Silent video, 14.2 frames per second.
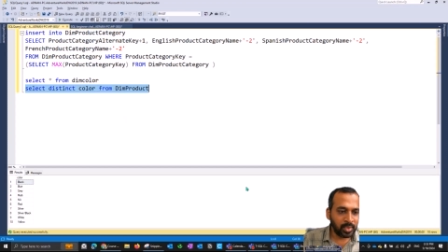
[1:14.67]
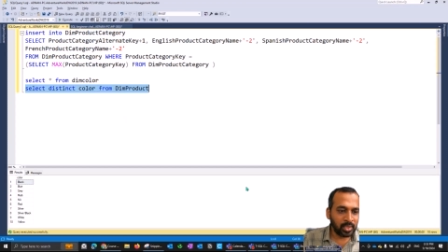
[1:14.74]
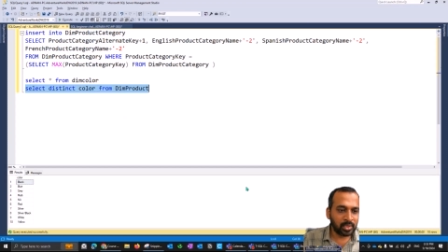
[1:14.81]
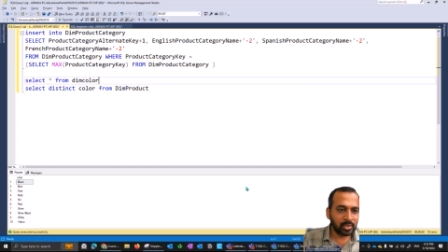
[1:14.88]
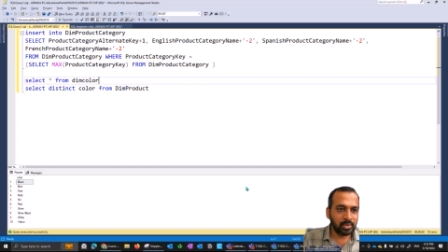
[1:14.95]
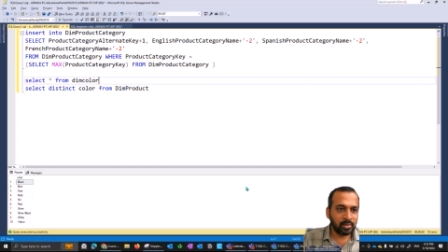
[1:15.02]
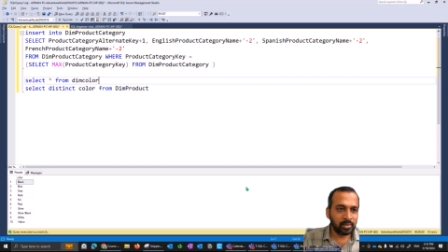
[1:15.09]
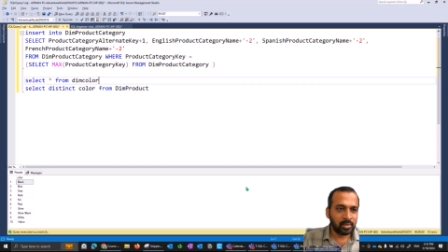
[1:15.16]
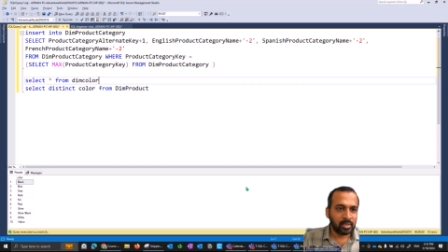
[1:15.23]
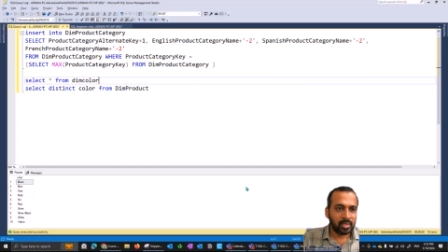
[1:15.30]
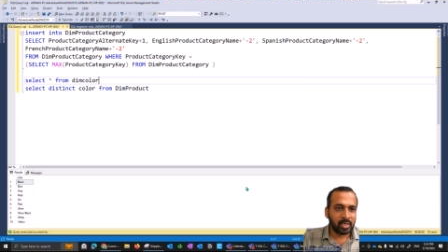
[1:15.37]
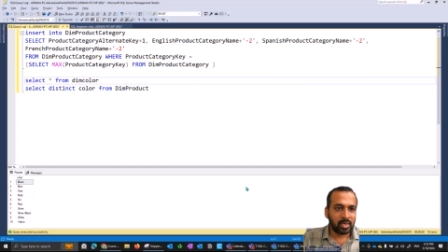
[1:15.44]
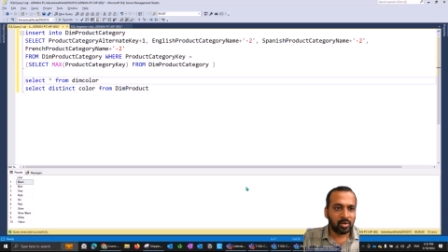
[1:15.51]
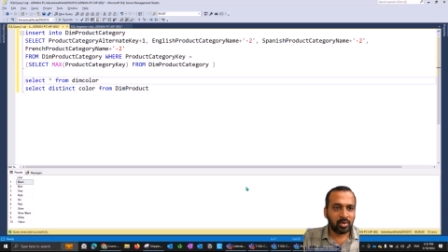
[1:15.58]
here
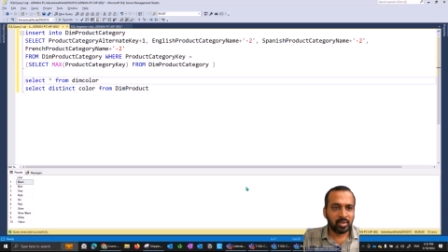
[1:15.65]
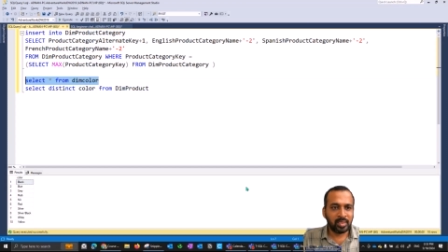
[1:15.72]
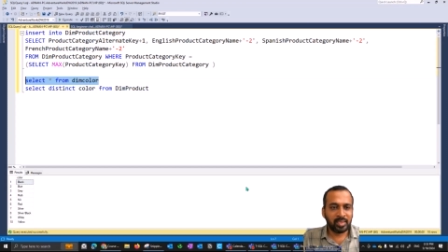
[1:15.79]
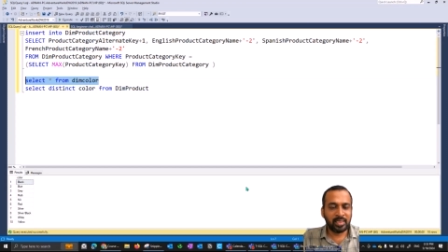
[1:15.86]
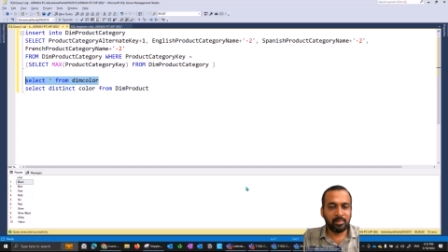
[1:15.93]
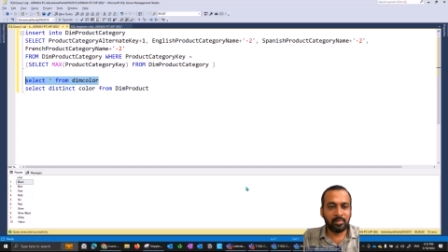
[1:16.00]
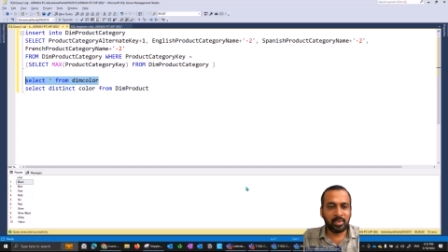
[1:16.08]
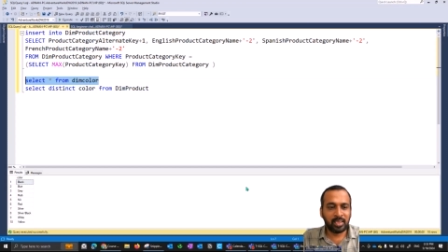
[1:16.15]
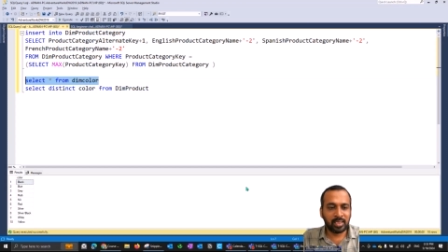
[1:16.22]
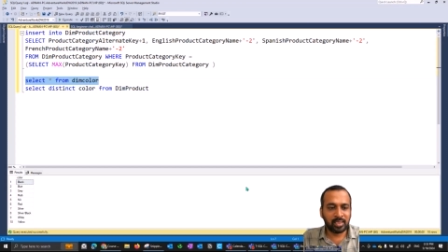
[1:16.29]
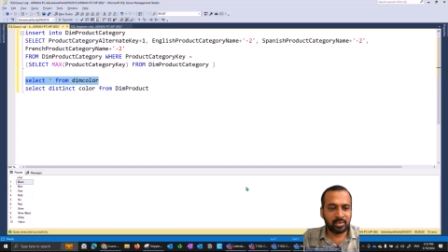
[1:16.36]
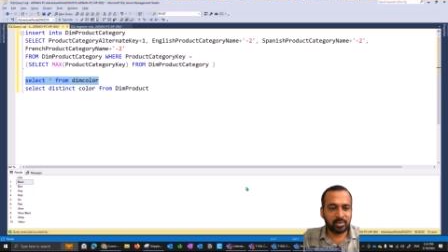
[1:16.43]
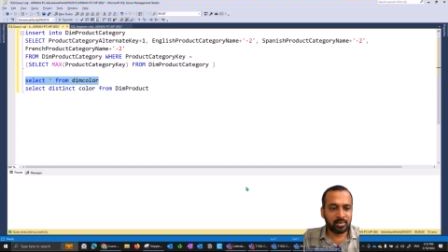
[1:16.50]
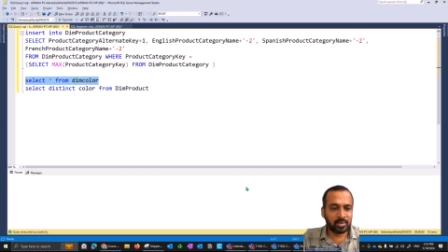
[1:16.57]
on the dim
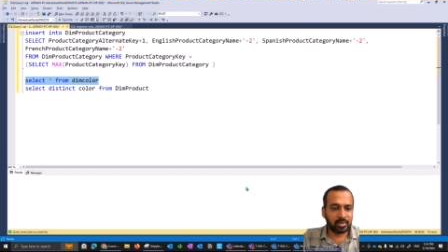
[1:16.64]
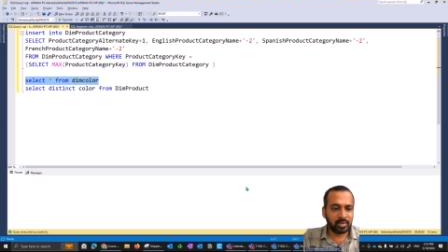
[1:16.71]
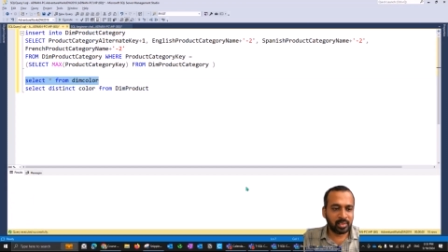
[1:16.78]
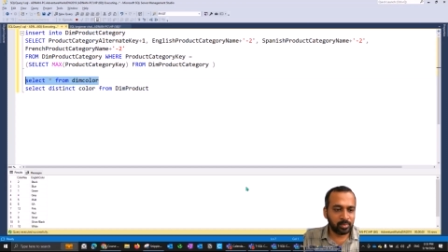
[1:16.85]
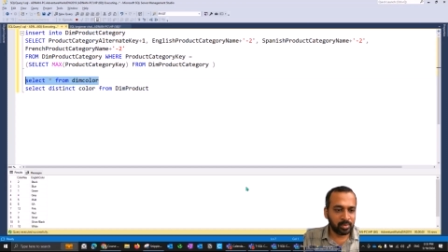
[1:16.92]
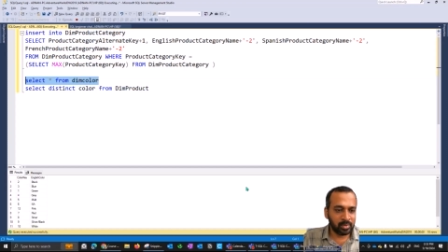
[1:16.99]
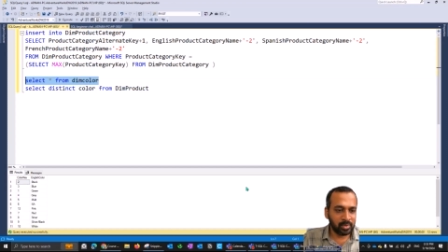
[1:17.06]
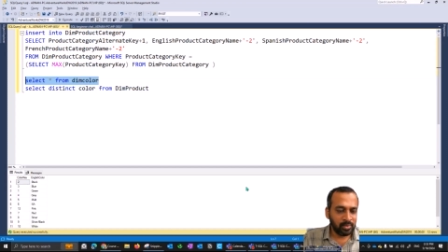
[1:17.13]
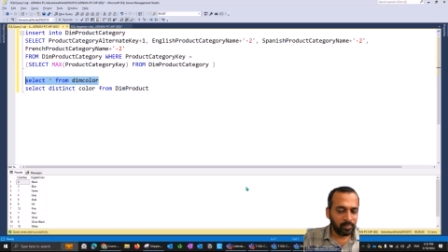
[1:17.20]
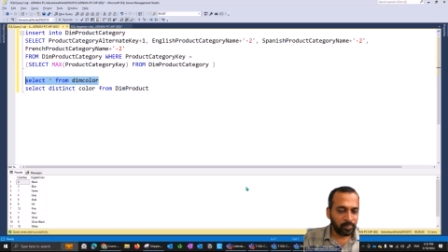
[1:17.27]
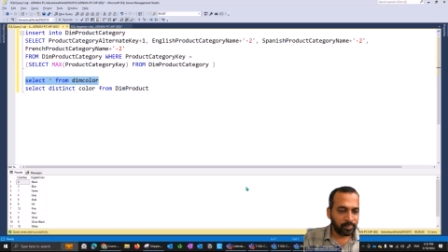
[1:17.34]
color table,